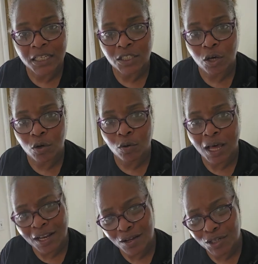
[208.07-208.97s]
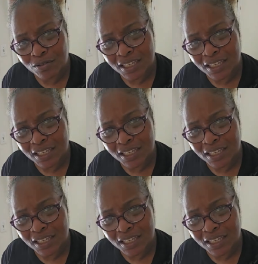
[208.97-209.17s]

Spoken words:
So I know you're